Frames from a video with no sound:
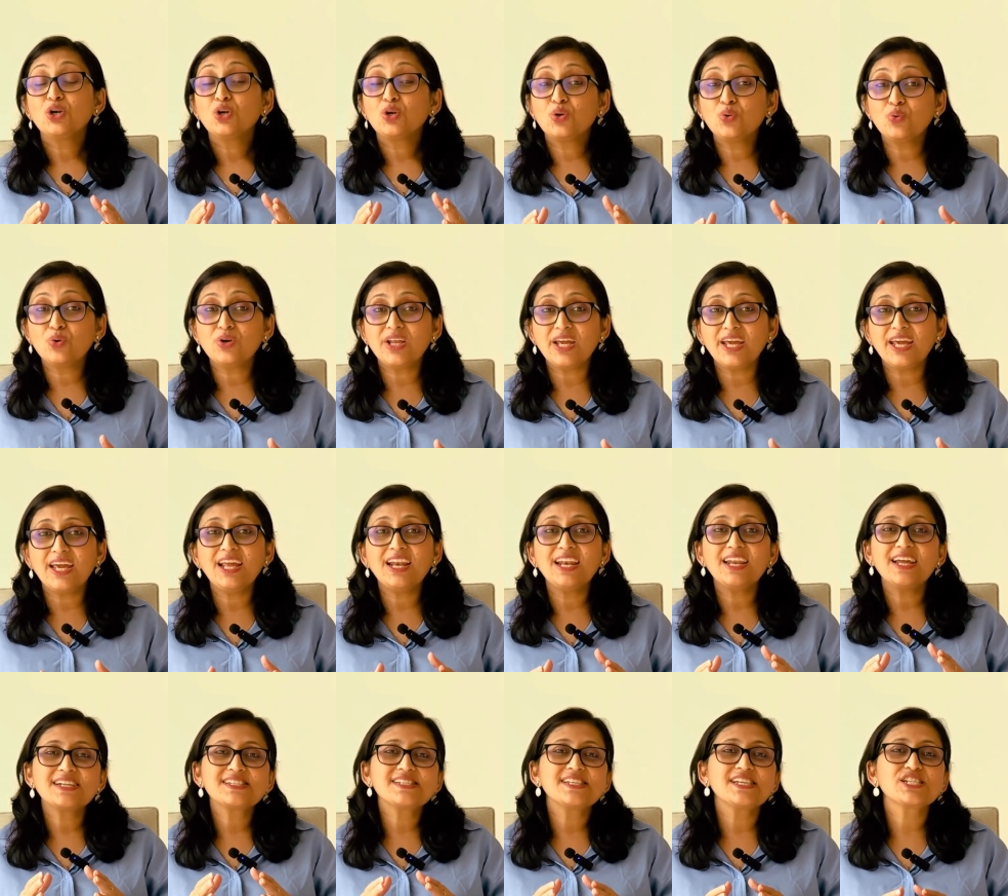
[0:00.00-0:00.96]
Today,
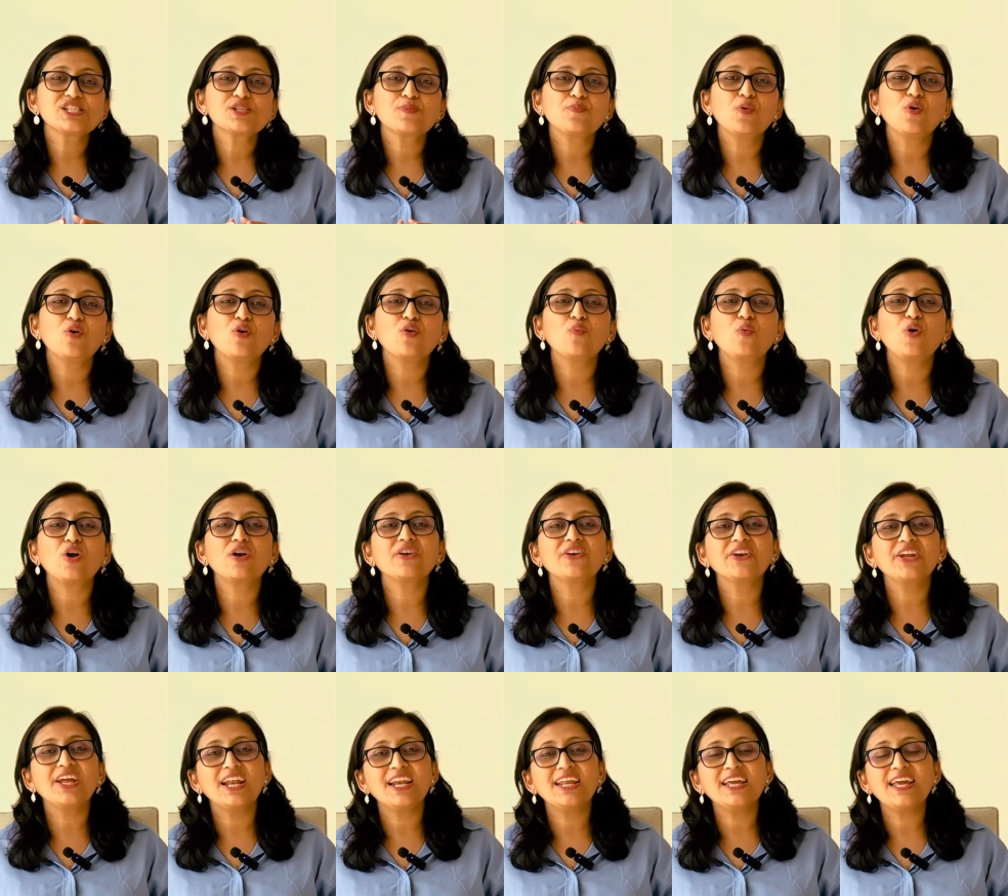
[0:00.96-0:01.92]
let's explore what
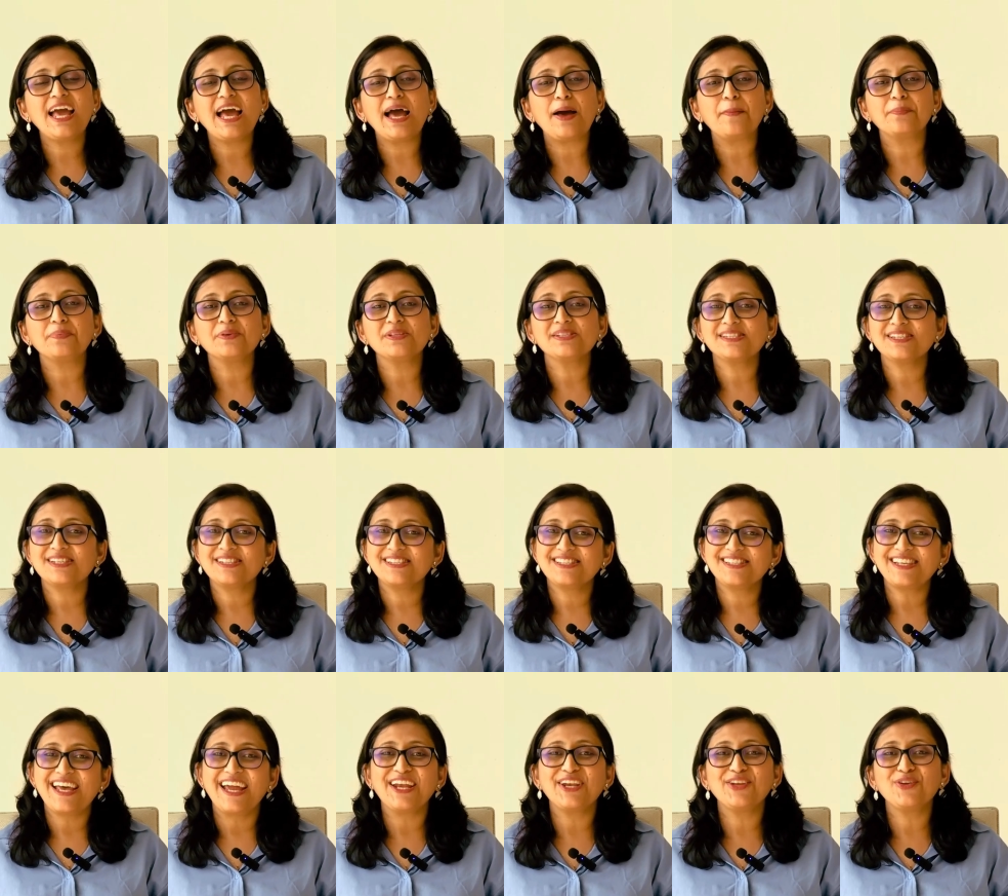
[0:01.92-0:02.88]
really happens
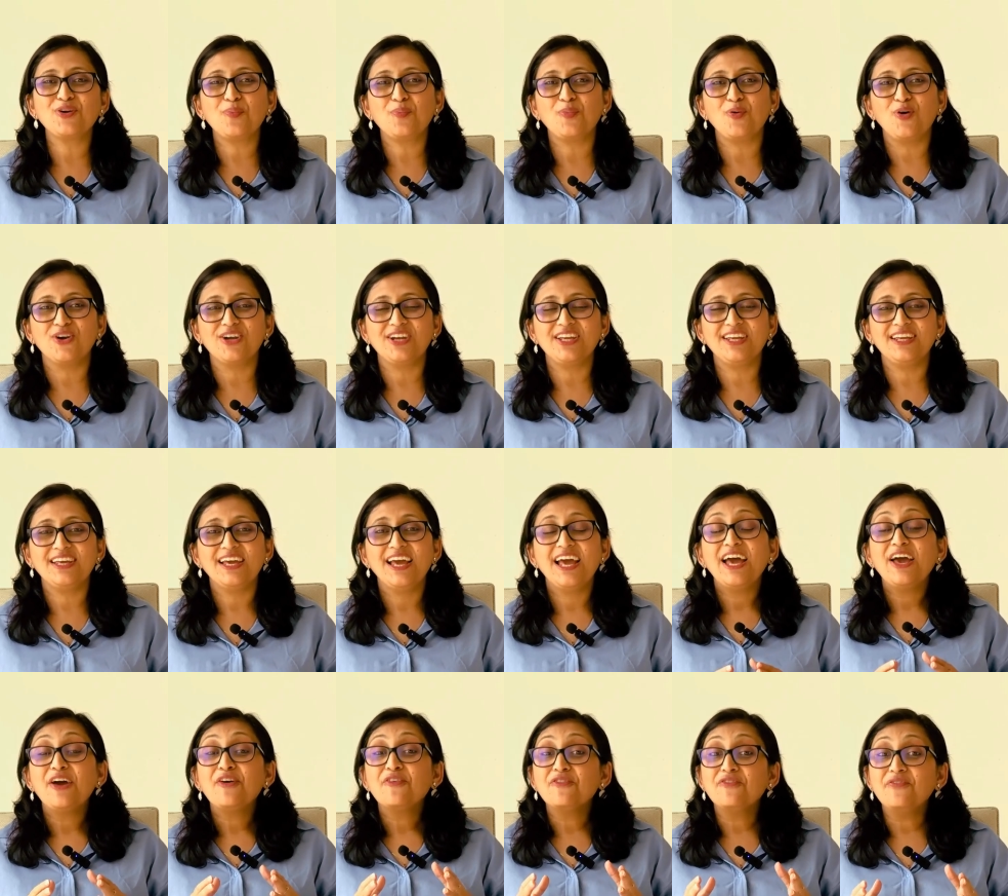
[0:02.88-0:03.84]
inside your body
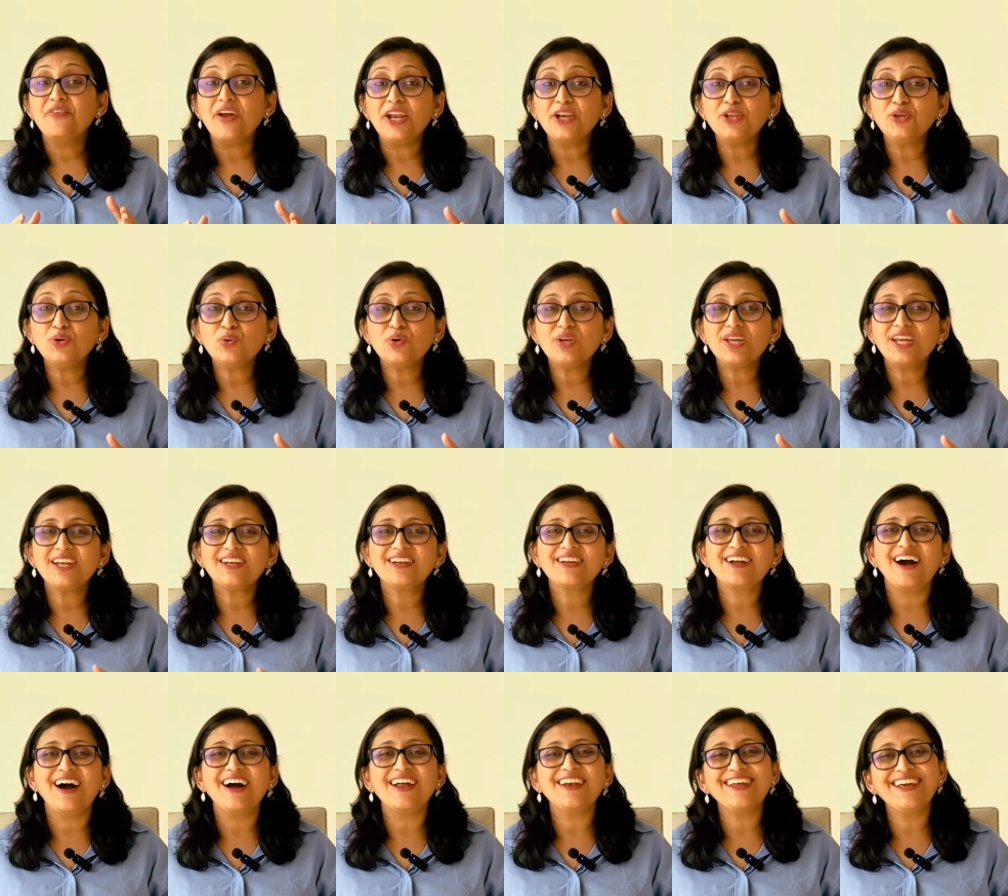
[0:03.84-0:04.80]
when you eat
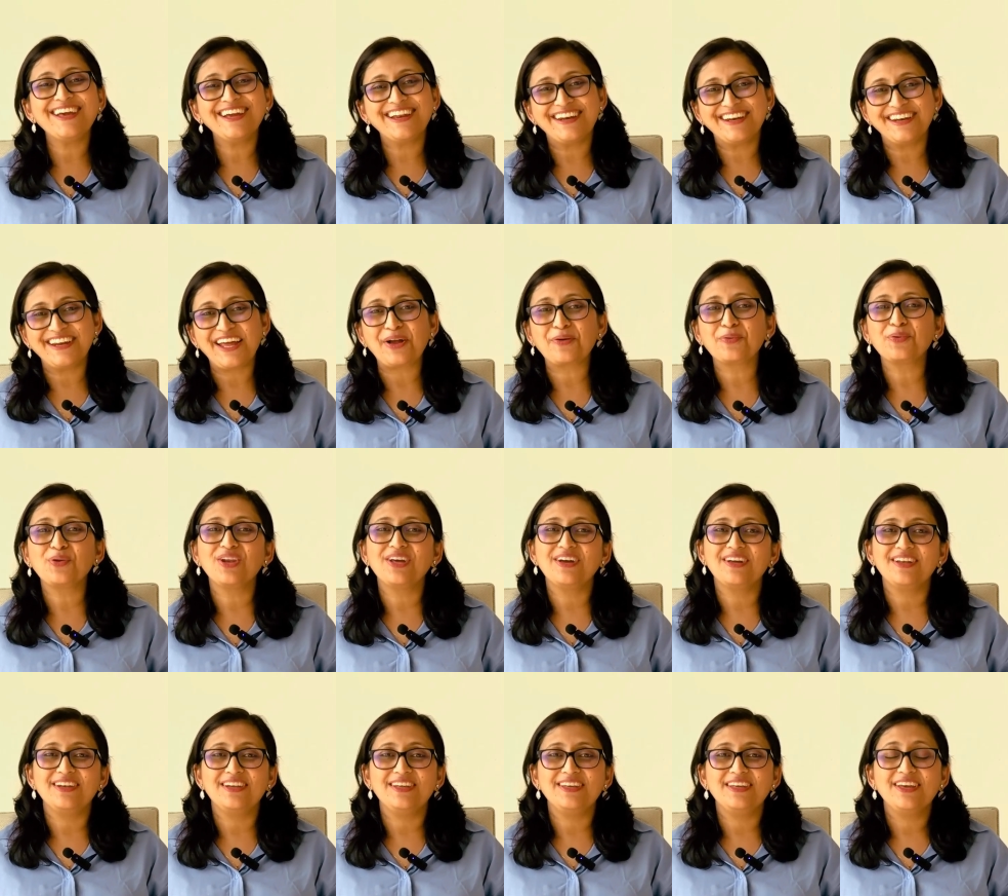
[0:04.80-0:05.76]
garlic
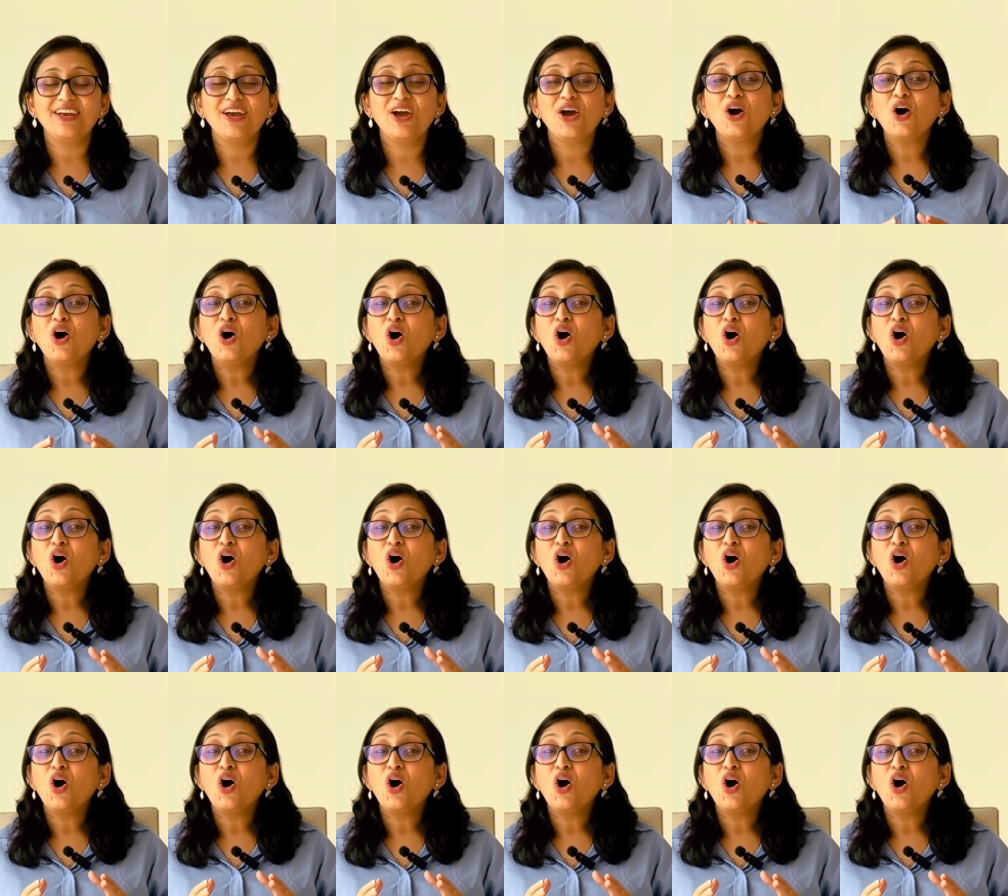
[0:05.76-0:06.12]
regularly,